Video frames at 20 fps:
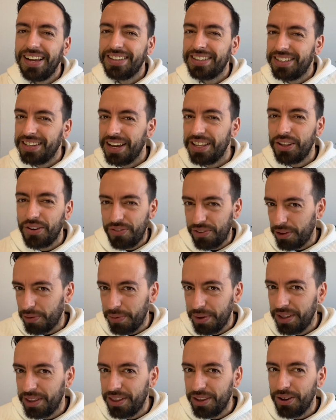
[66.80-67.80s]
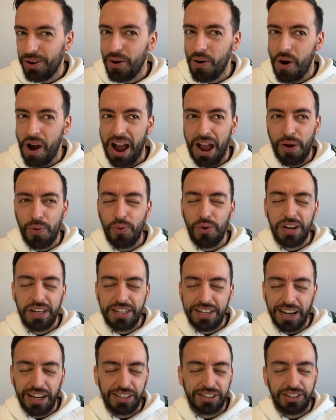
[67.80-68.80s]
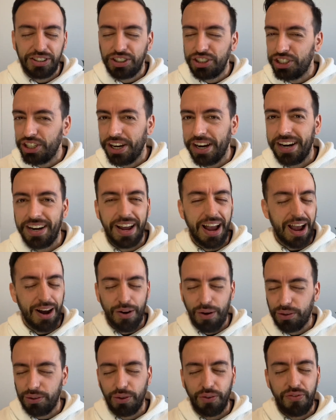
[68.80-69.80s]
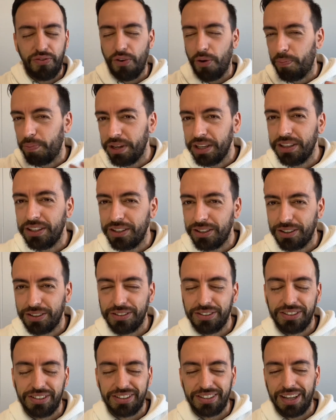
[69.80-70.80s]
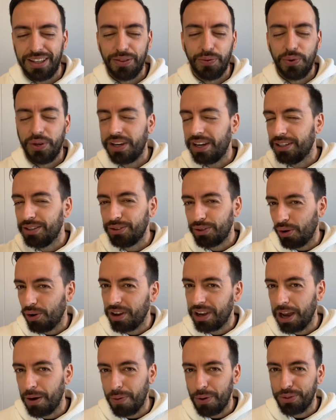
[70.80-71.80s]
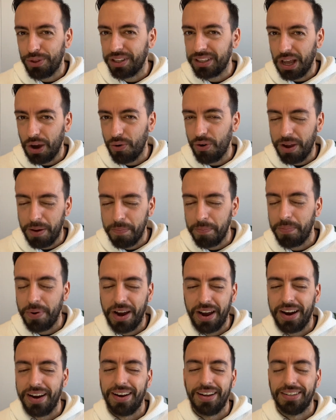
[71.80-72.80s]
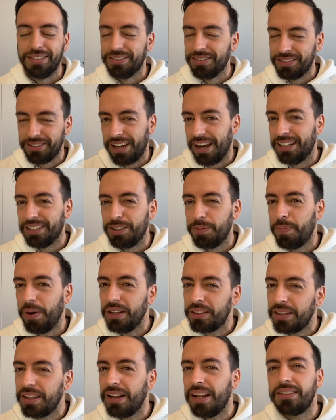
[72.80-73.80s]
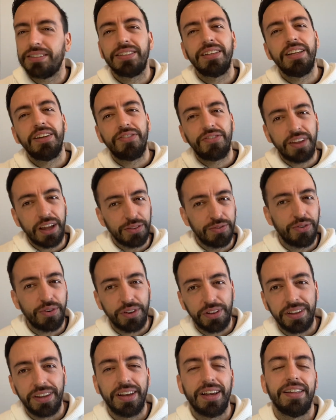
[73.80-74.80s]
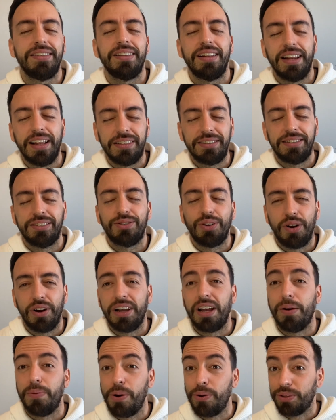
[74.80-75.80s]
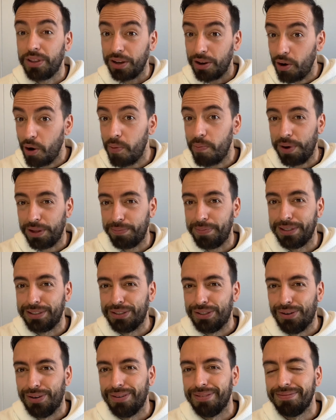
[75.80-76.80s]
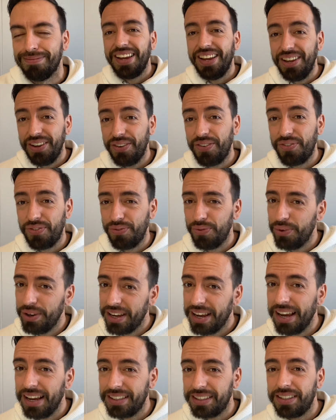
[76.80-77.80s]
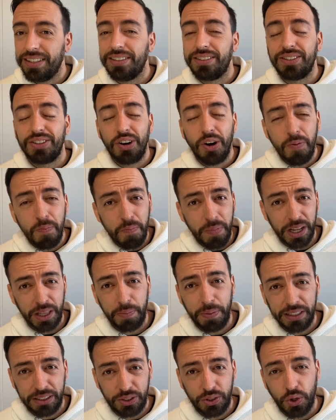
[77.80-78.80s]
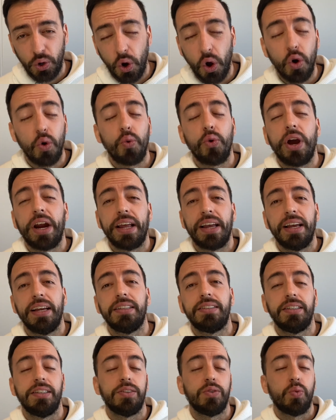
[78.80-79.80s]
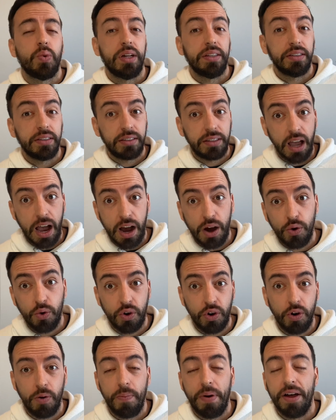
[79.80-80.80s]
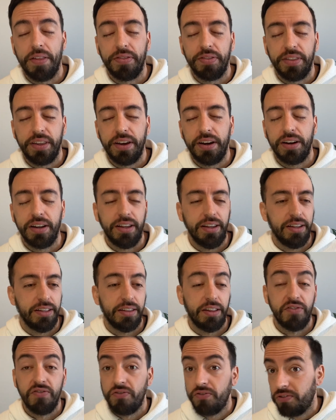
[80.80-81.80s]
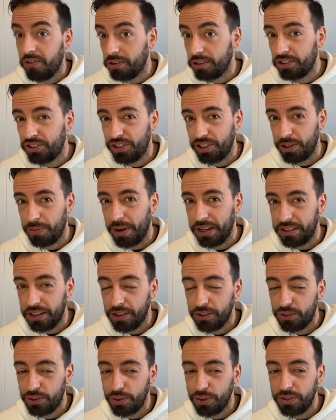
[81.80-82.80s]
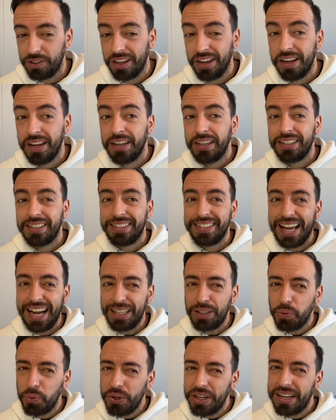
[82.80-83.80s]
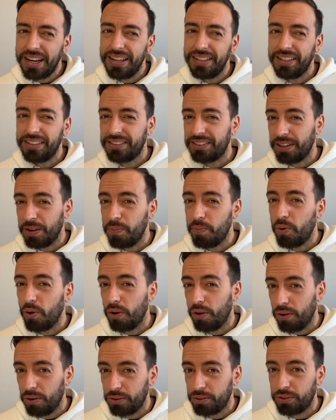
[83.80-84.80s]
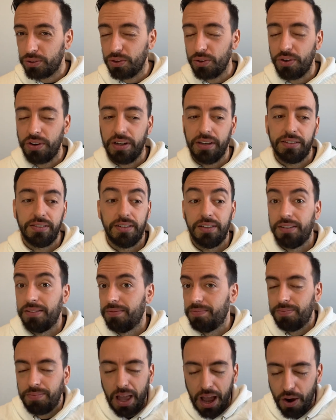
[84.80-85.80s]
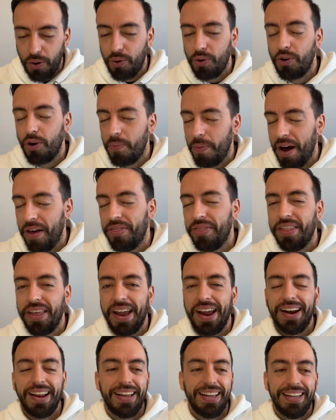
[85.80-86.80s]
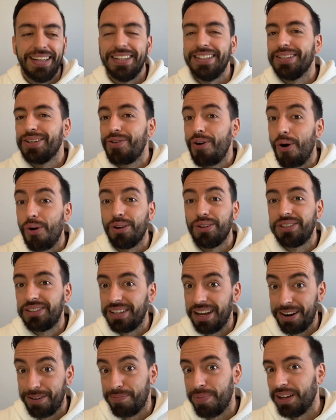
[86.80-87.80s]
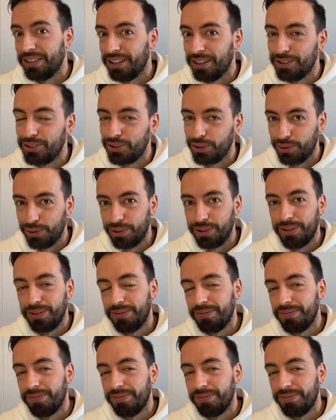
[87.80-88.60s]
at the end of the video, I will just share a lot of opinions and we can talk about the Tau Empire and such, but let's leave that for the end. Let's talk about the combat patrol. If we get this combat patrol, we are getting one Tau commander in Enforcer Battlesuit that we can assemble also as a Tau commander in Cold Star Battlesuit.